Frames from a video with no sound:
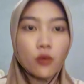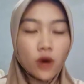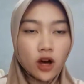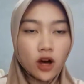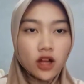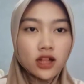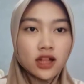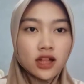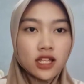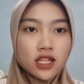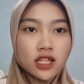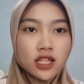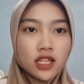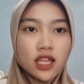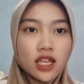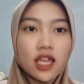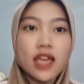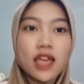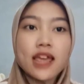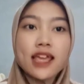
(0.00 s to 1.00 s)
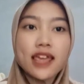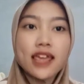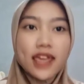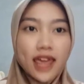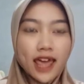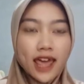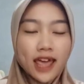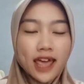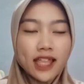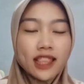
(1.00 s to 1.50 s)
walk,
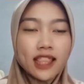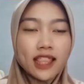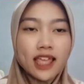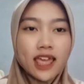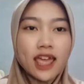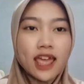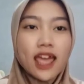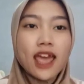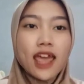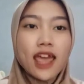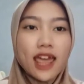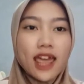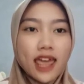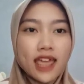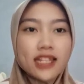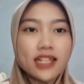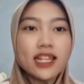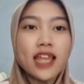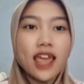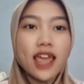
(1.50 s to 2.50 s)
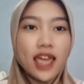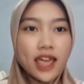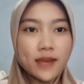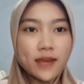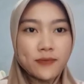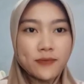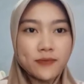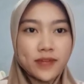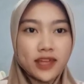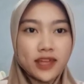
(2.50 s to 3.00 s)
cat, and
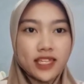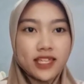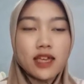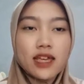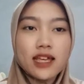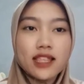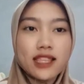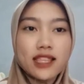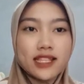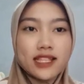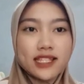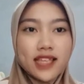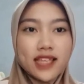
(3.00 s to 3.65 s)
happy. The